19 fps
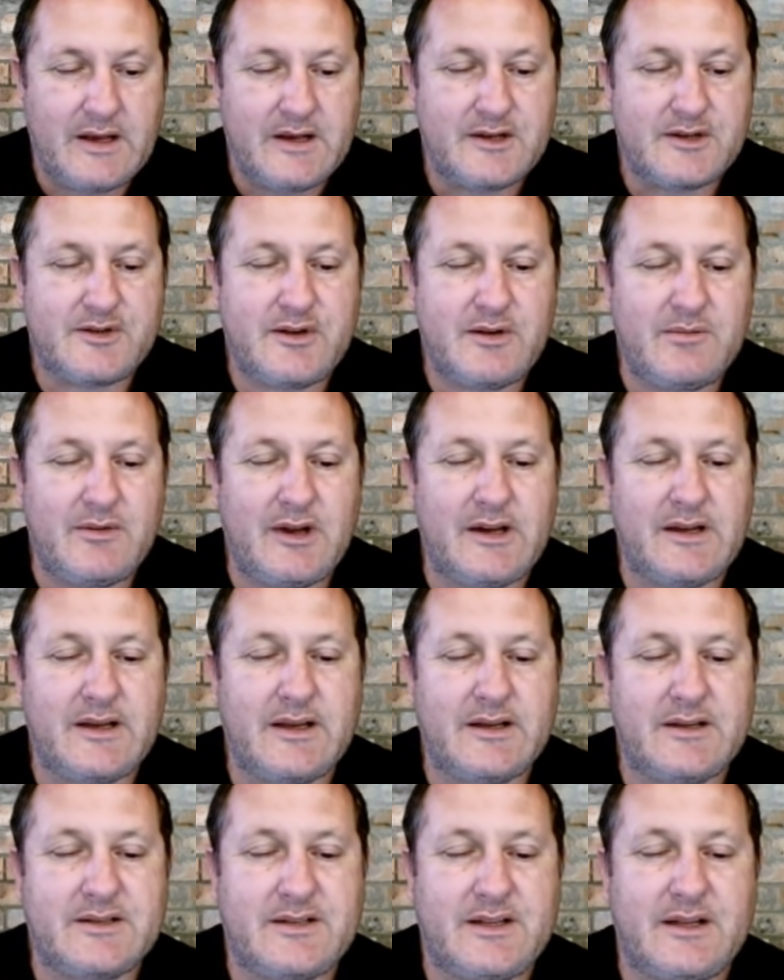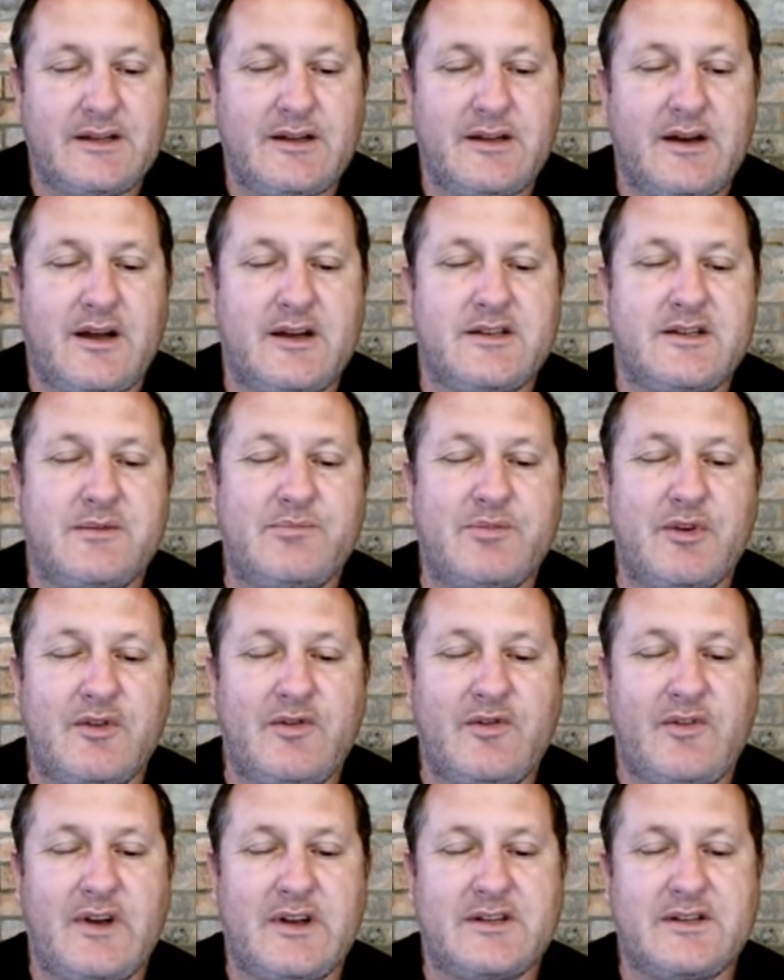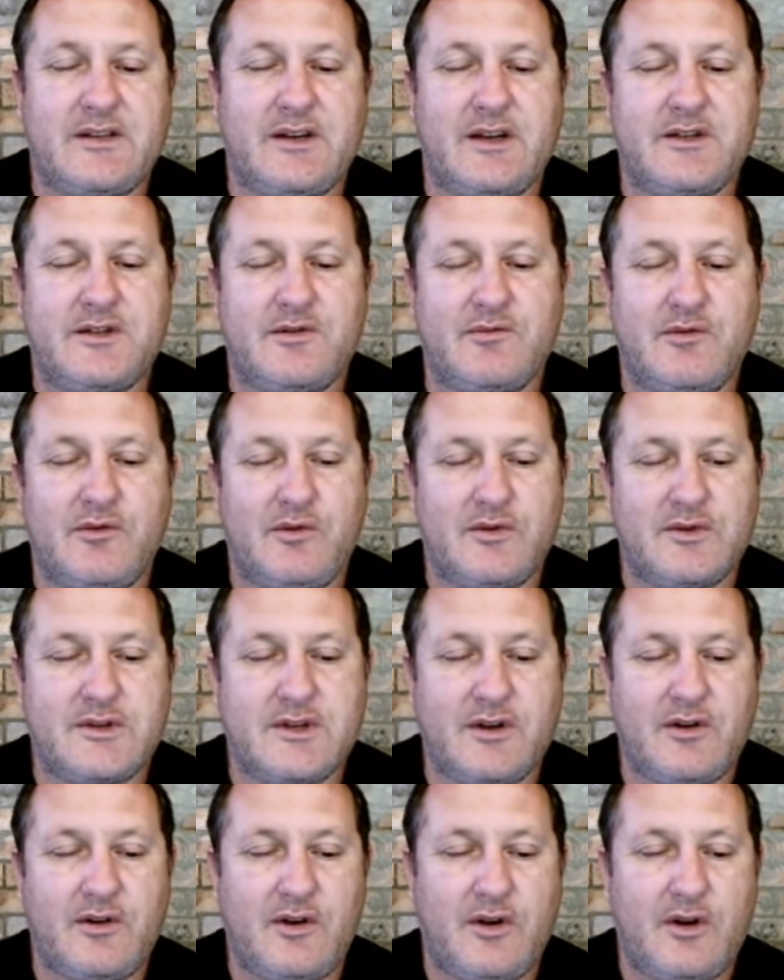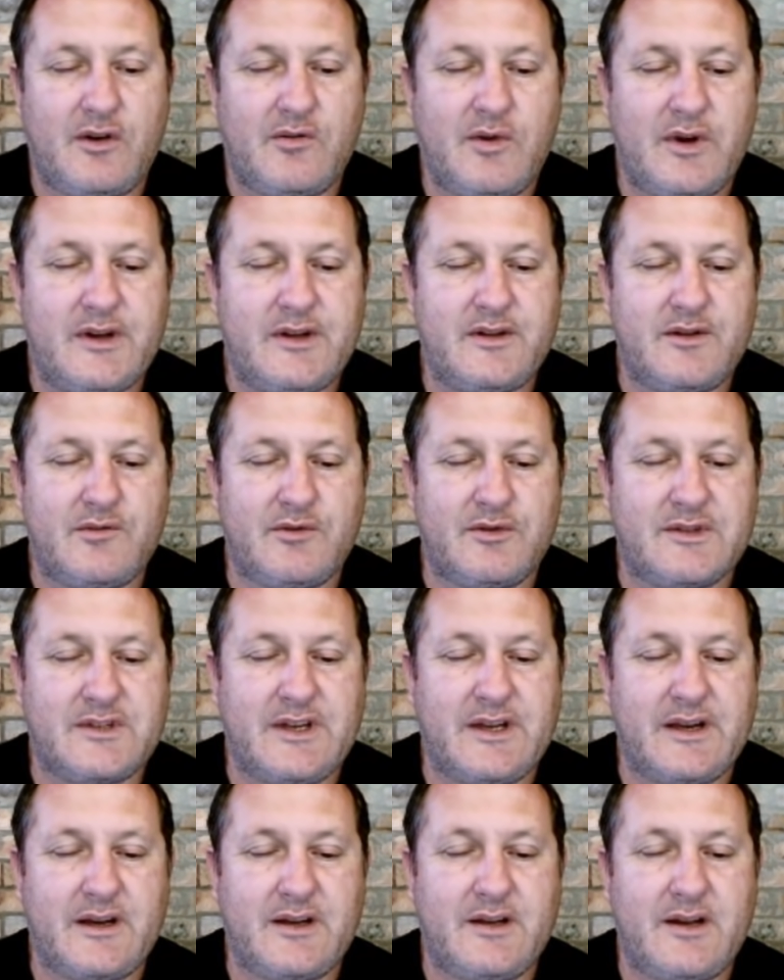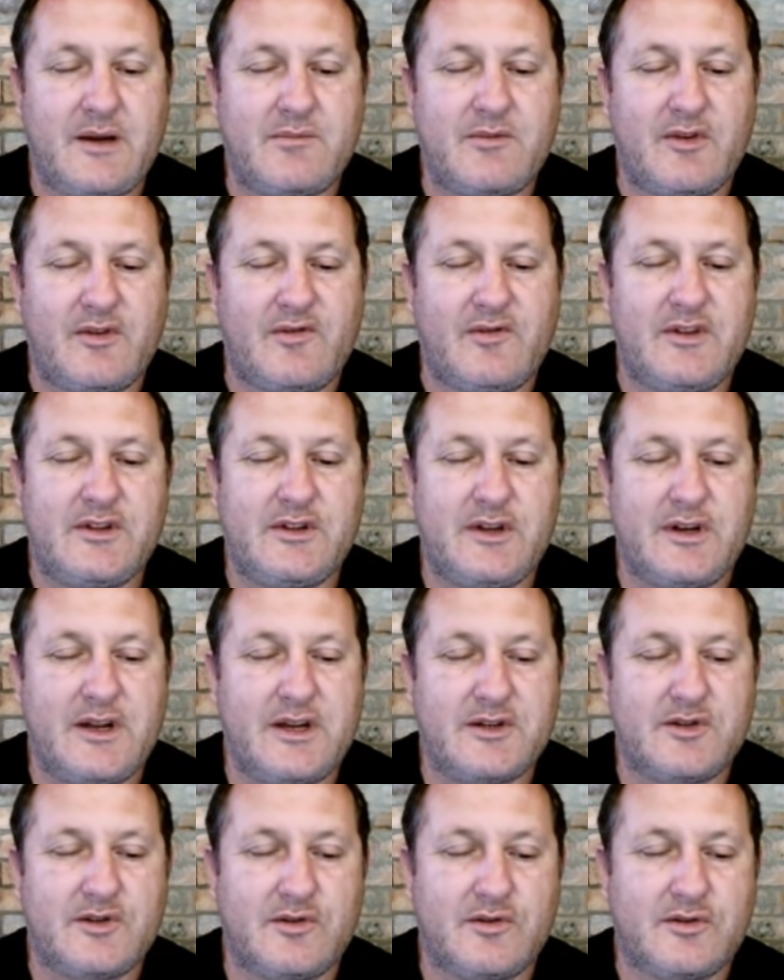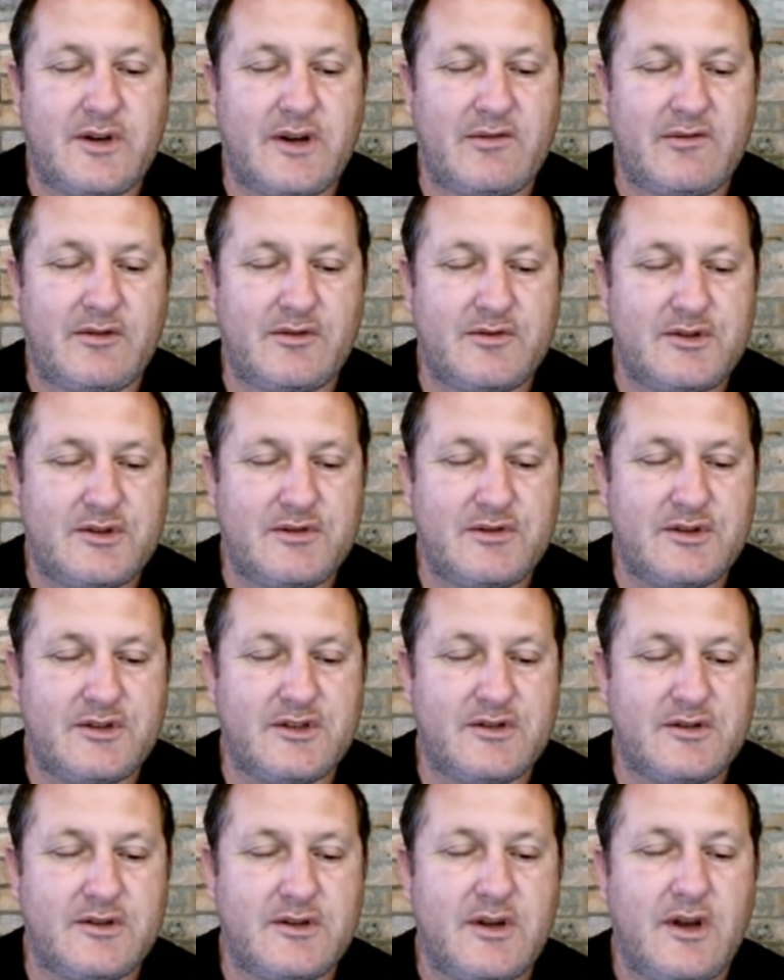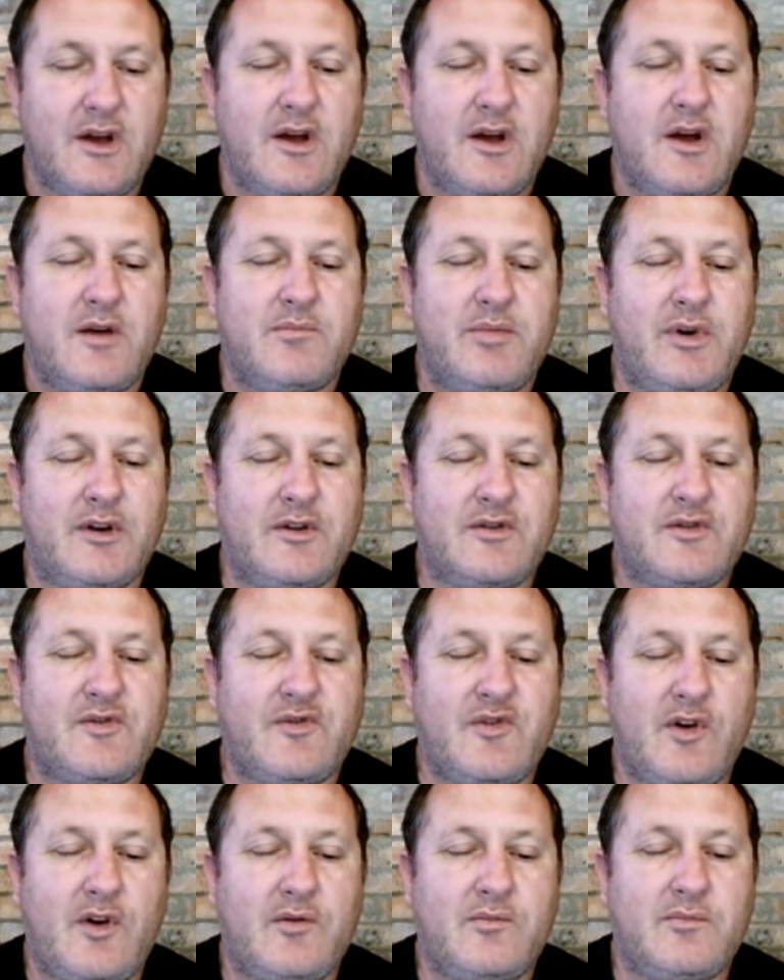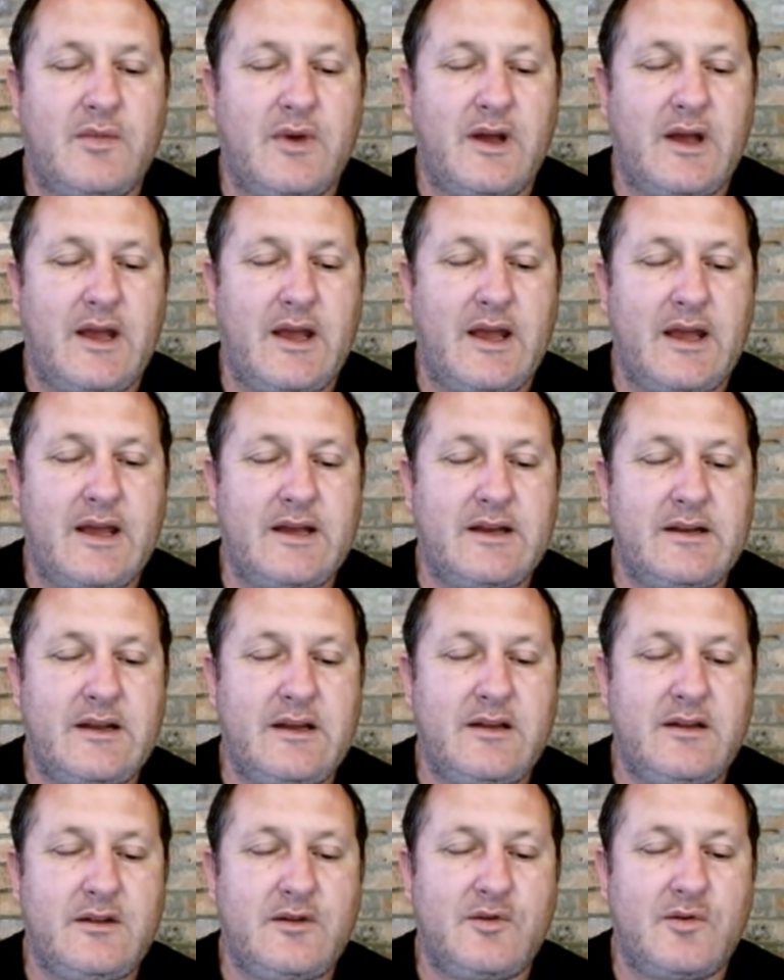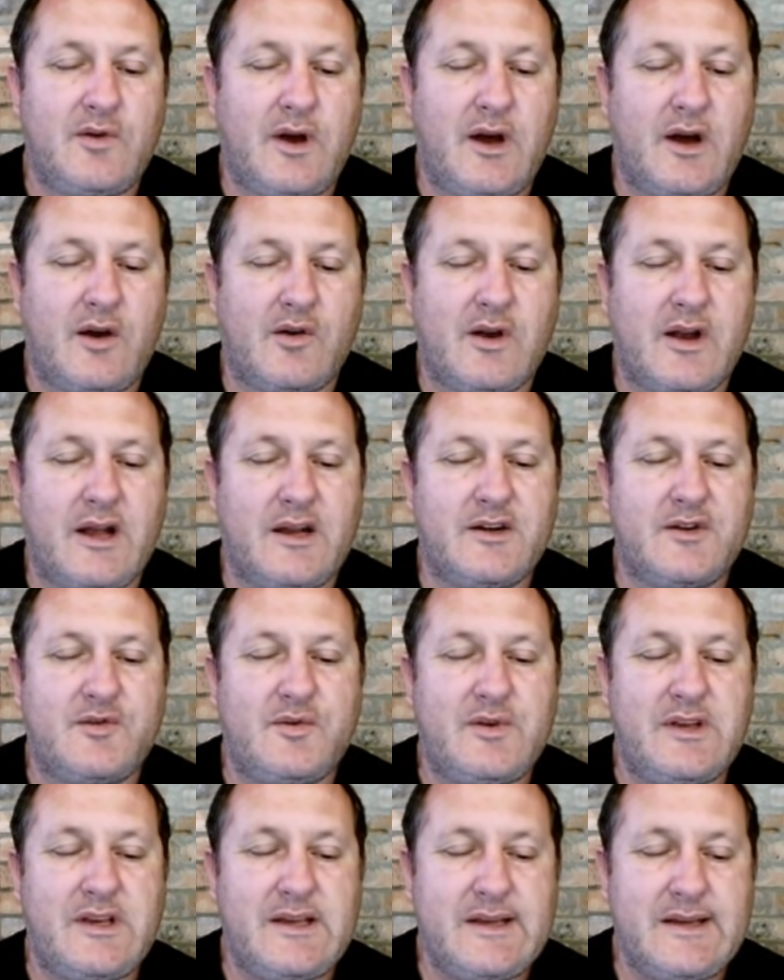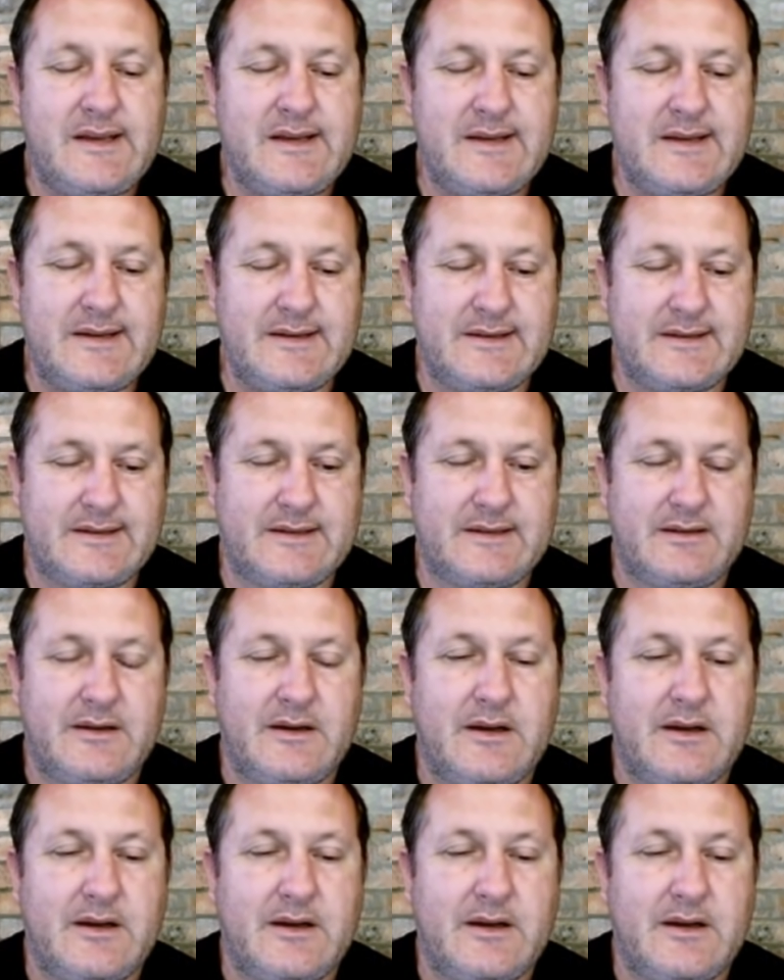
Streamlining and standardizing proof of vaccination will also go a long way towards getting a number of international travel restrictions, both from and into our country, eased.